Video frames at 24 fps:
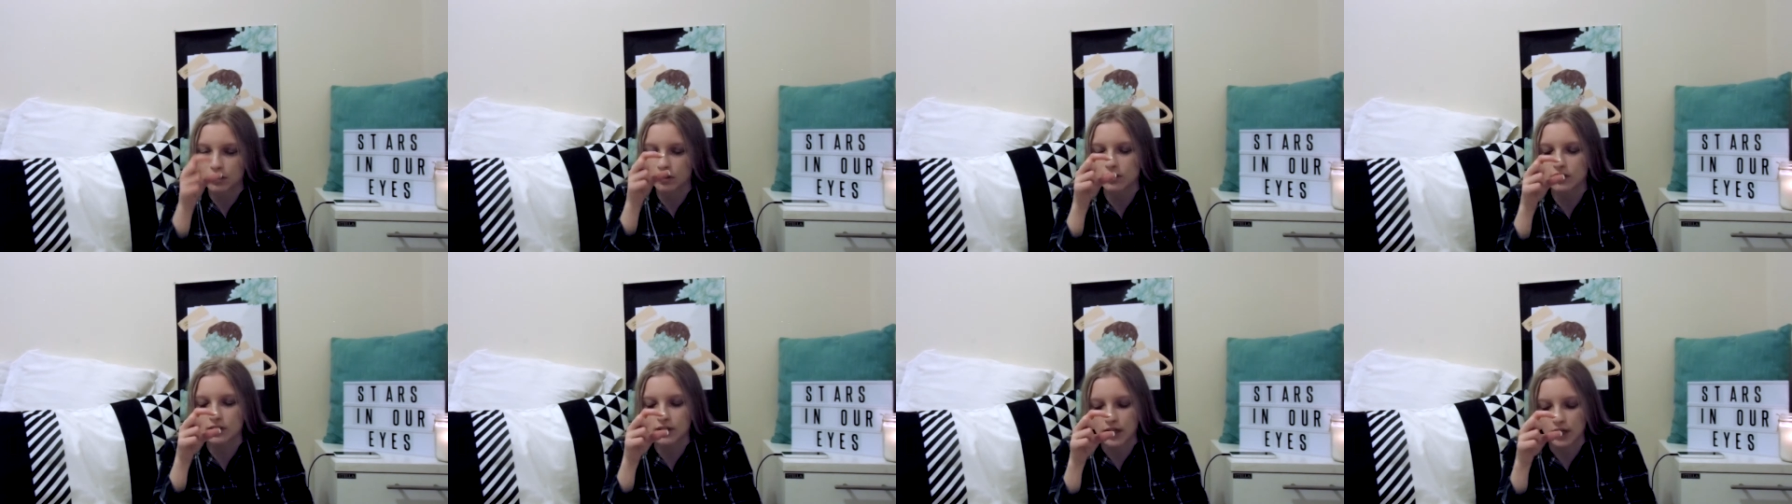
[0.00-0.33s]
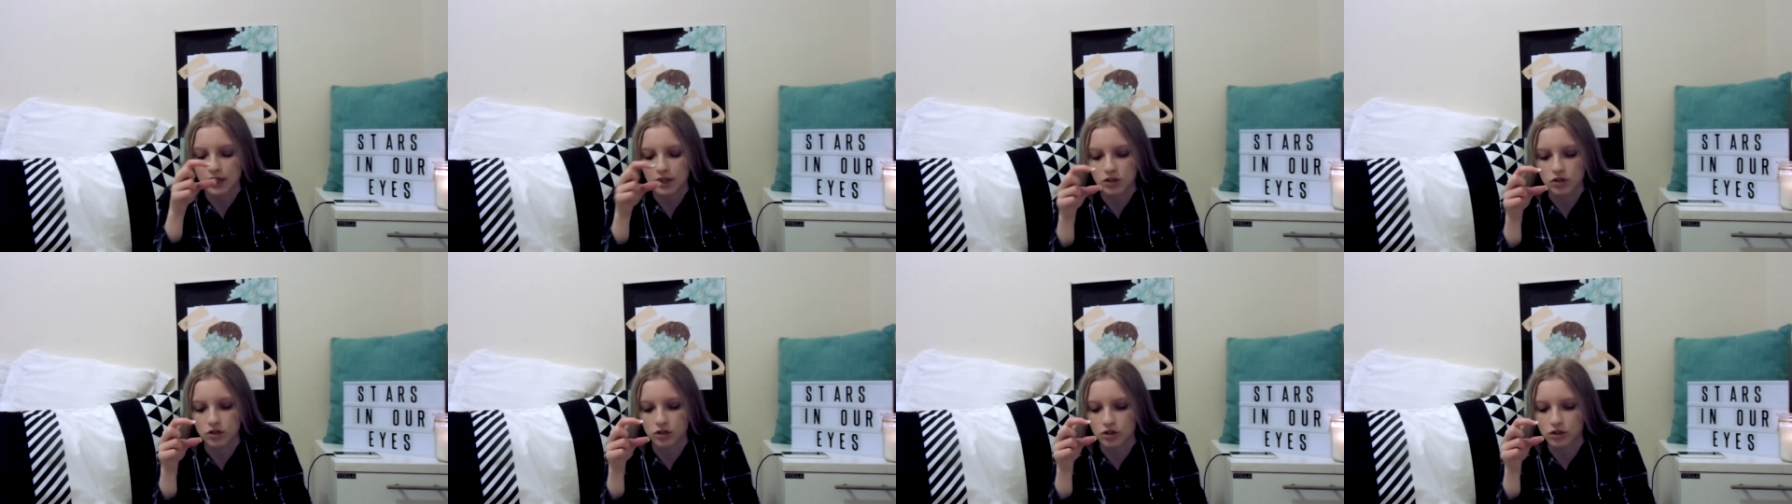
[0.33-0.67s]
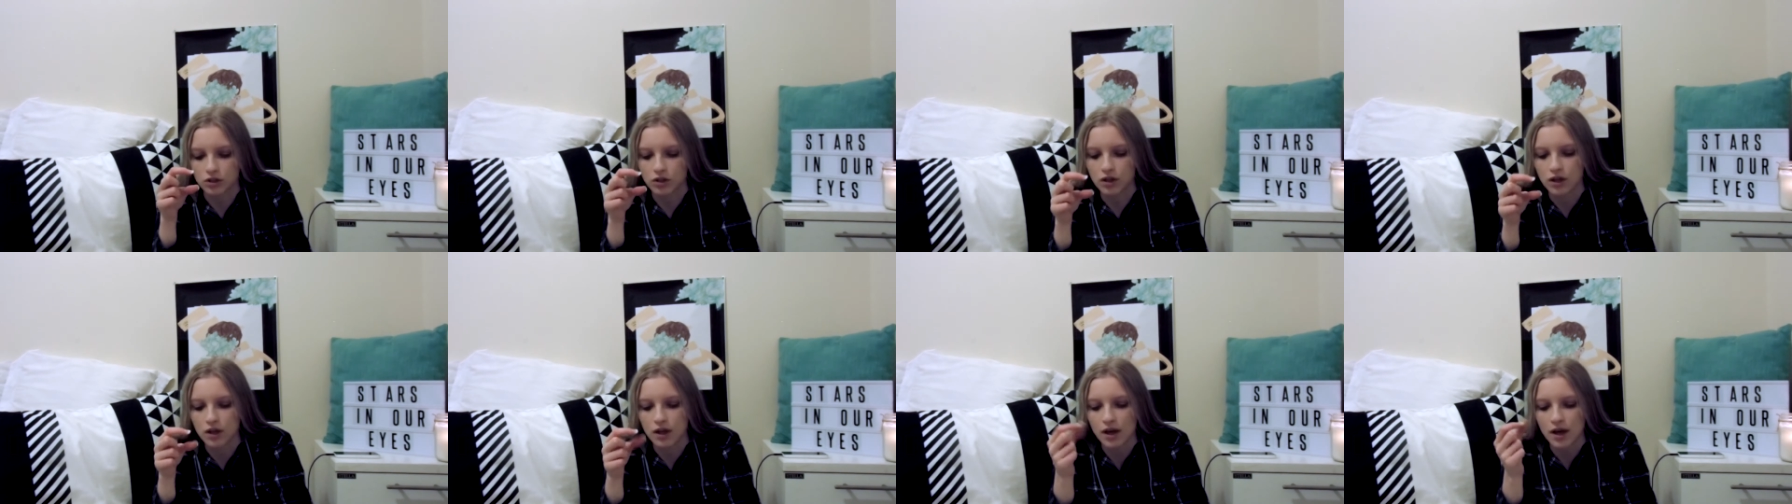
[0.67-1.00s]
section
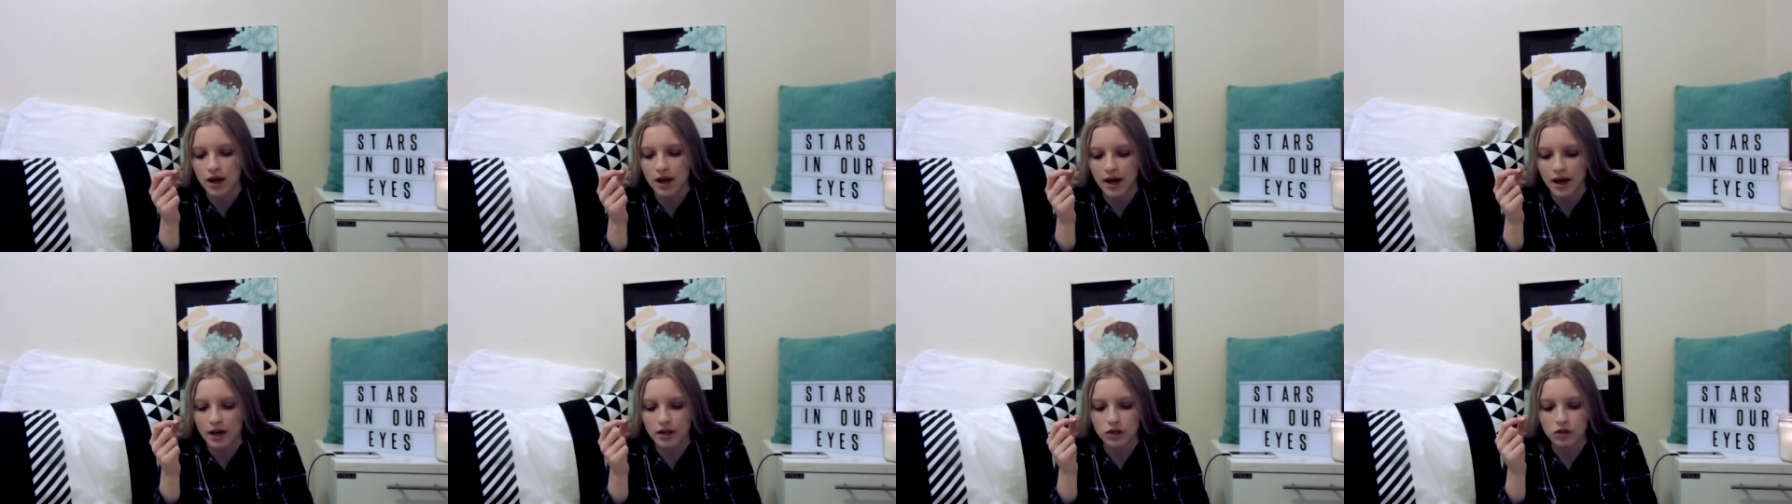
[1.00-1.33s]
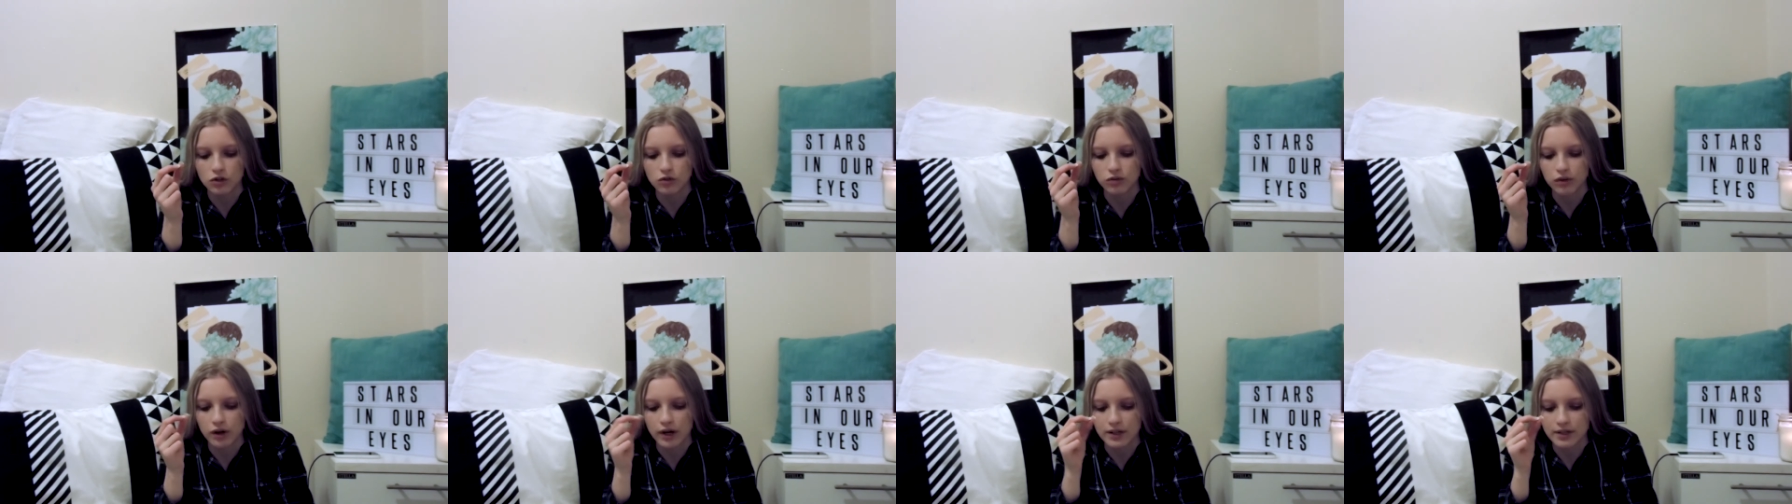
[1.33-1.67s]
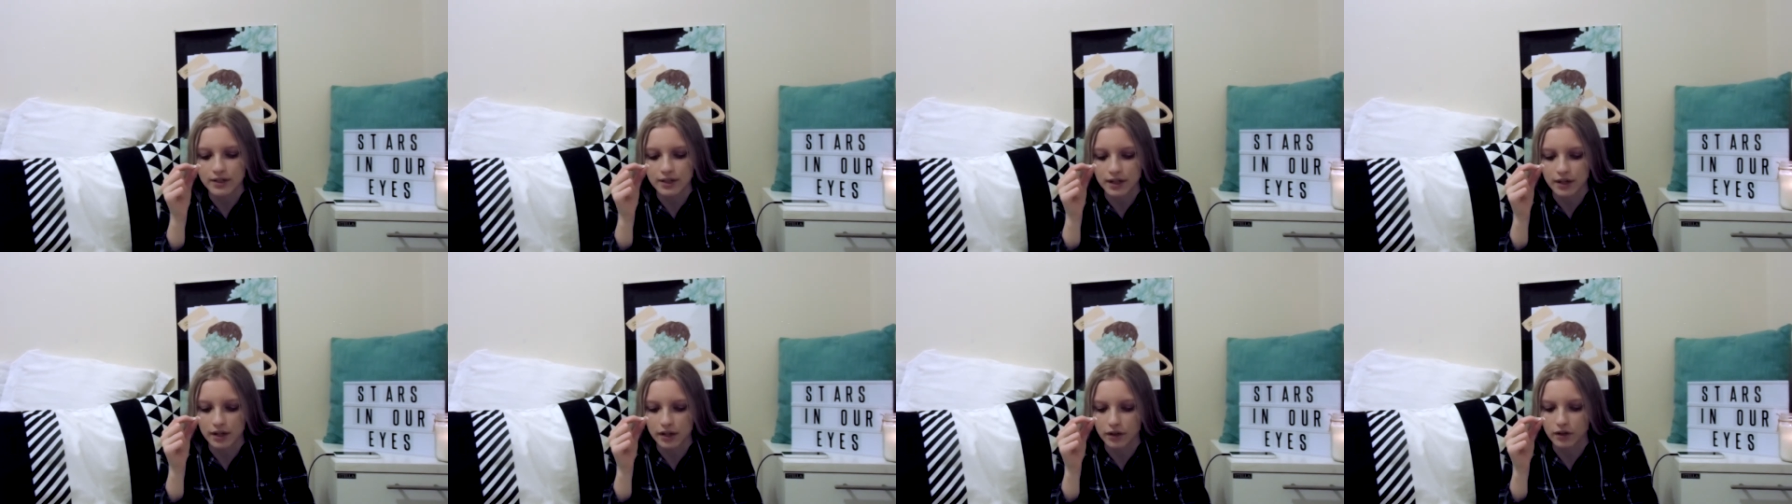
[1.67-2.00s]
and you write
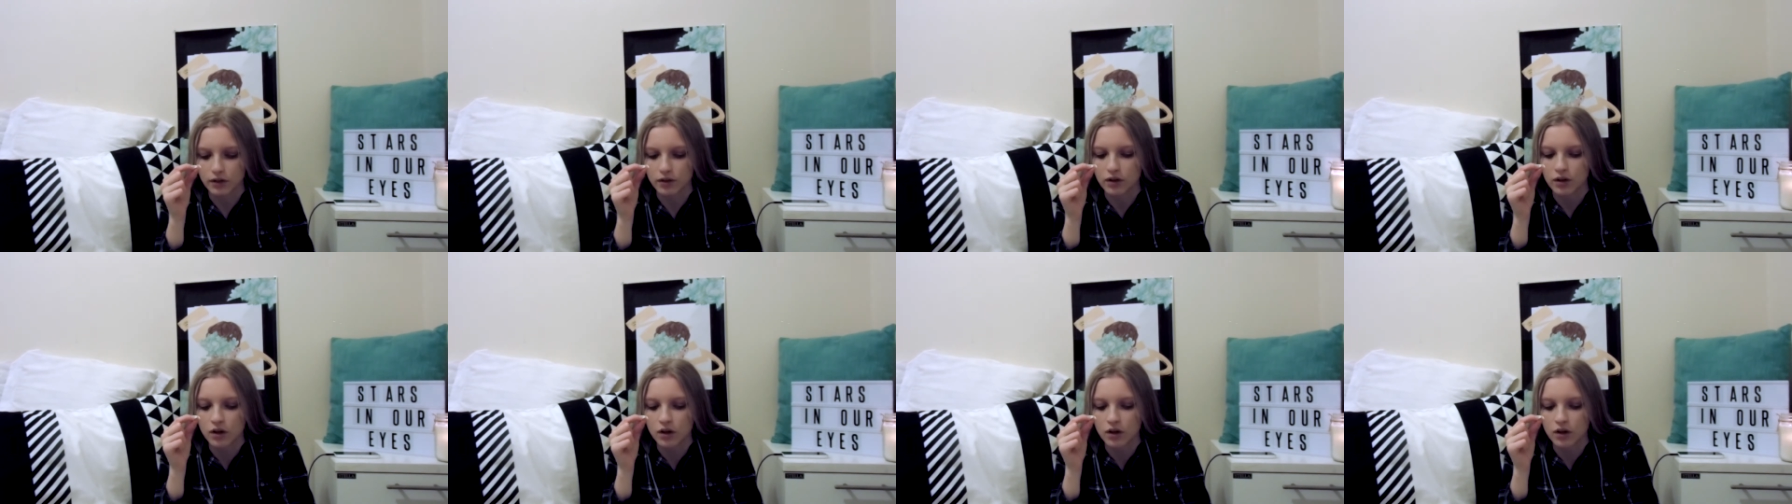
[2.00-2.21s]
down